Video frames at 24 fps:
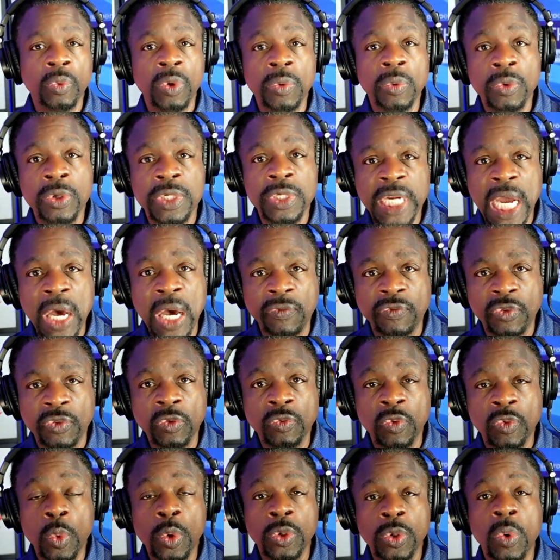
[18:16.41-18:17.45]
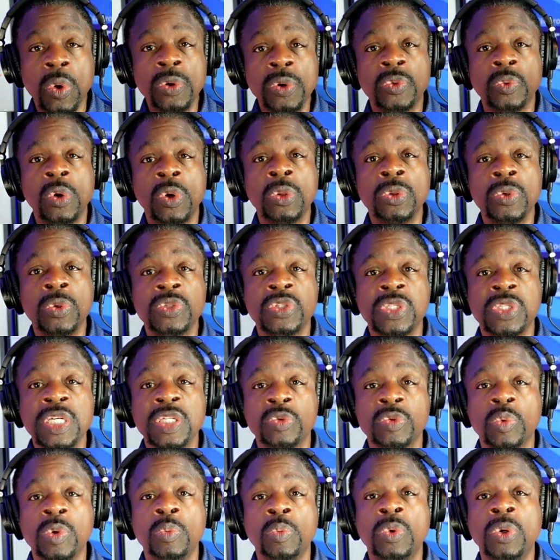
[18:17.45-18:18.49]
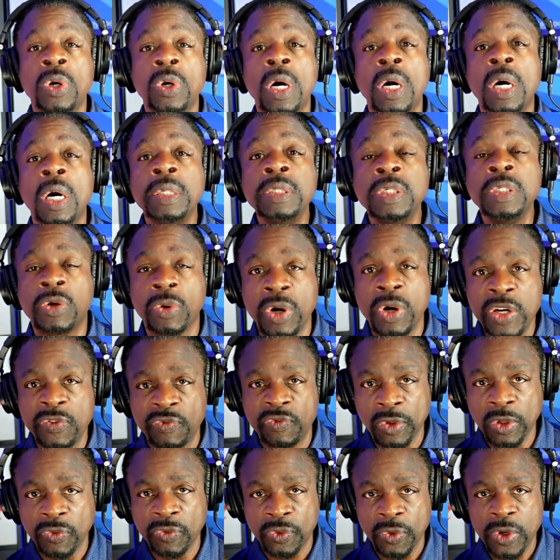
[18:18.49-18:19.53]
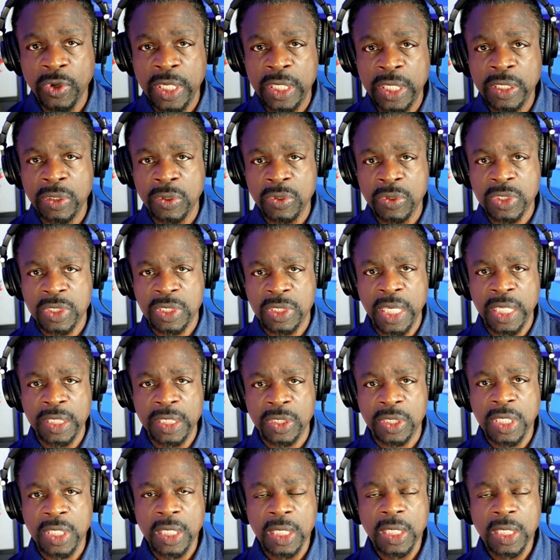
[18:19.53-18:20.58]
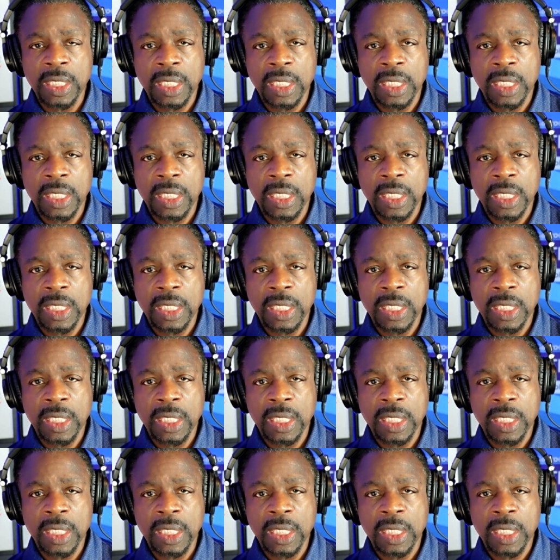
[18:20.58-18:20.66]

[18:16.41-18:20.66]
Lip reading: when we're doubtful, when we're going through all those things, when we're ungrateful for any of those things